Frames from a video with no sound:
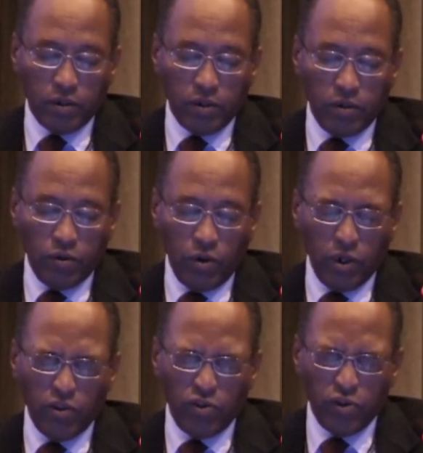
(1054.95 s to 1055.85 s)

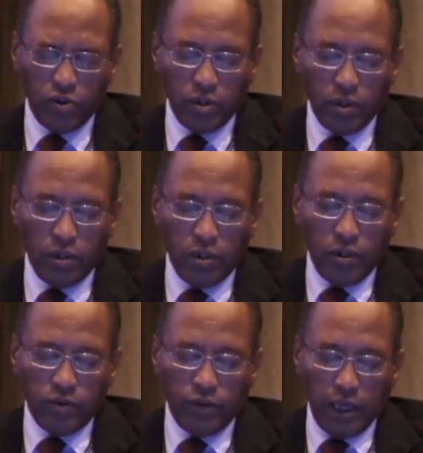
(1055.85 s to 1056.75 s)
knowledge,
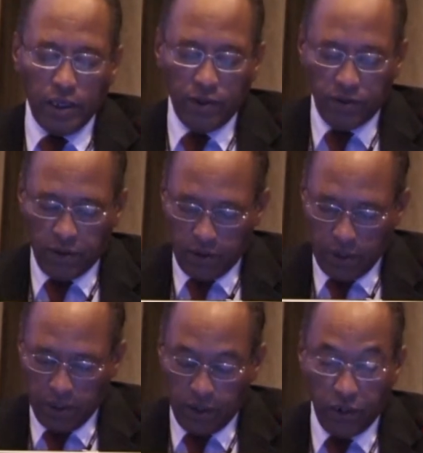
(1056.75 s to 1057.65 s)
science,
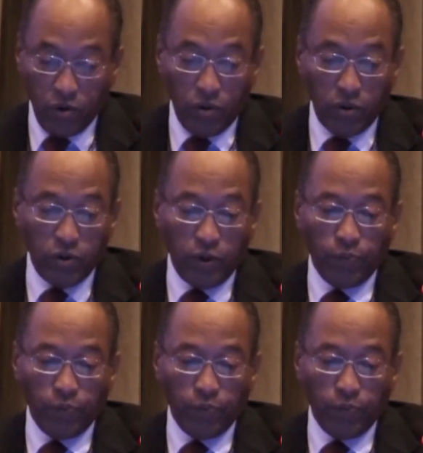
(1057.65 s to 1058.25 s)
and technology.